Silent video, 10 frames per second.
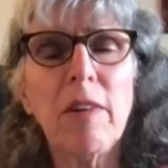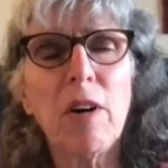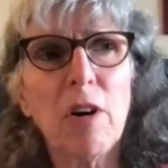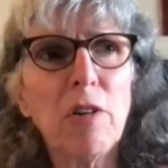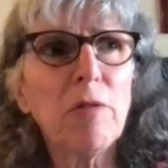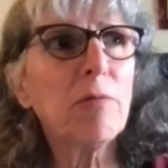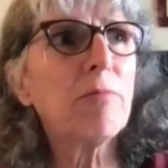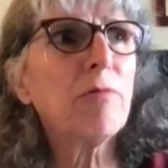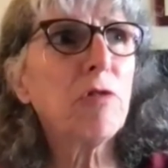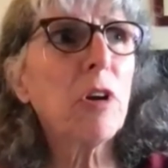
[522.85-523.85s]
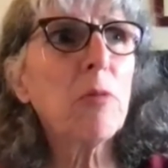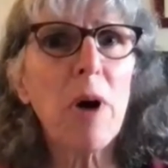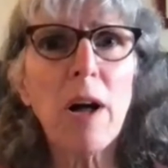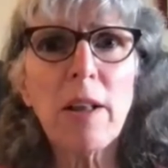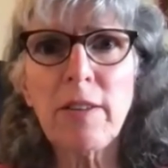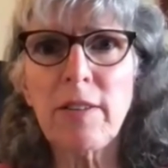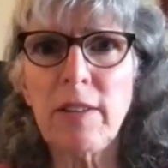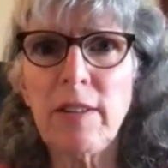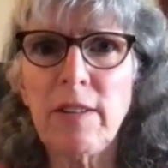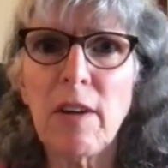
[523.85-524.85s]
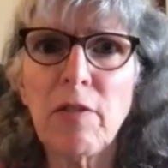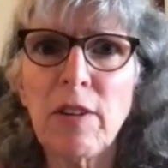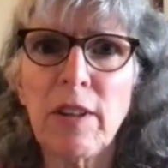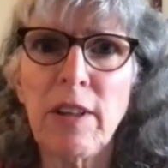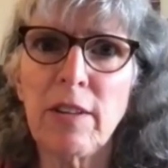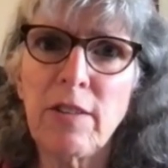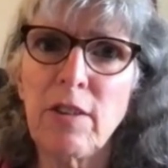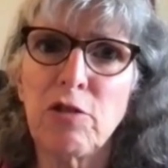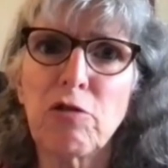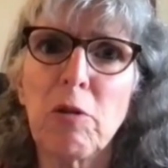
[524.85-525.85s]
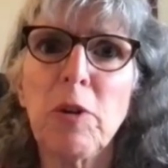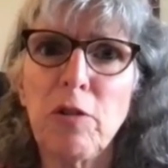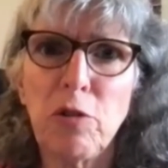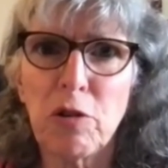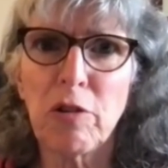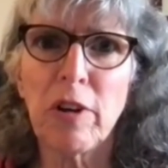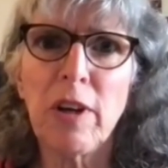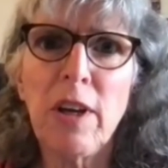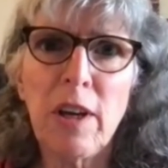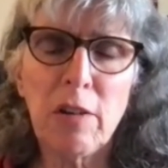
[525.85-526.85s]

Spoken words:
our drug policy definitely is discriminatory